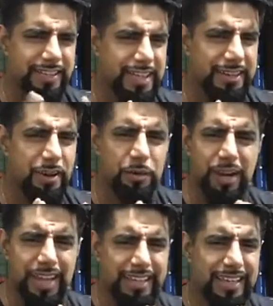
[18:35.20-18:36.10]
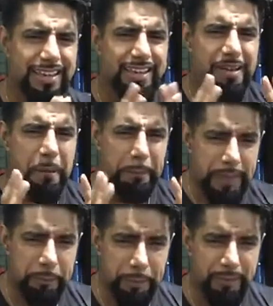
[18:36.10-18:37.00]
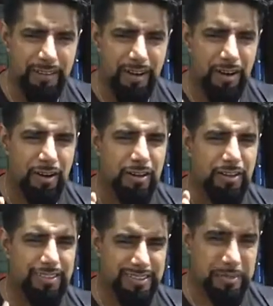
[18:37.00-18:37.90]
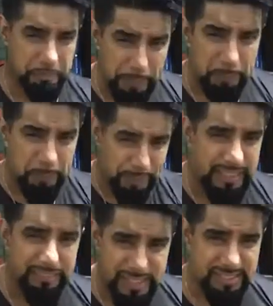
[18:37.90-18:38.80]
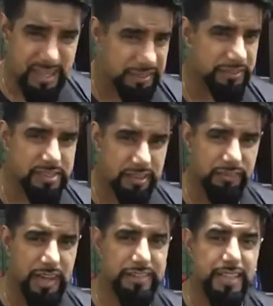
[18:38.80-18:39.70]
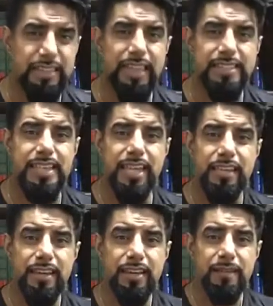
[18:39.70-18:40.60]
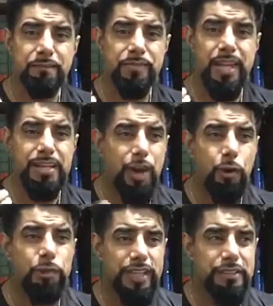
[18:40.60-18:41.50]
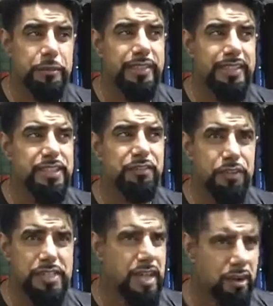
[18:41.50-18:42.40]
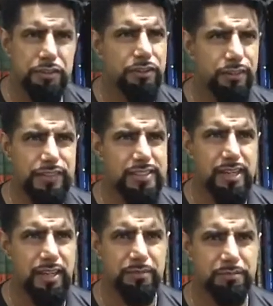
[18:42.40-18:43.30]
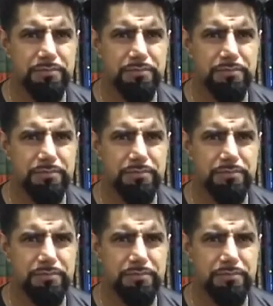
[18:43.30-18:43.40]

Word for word: You know, like people are people believe this kind of stuff, and then they say that no, they're doing this for the honor of Islam.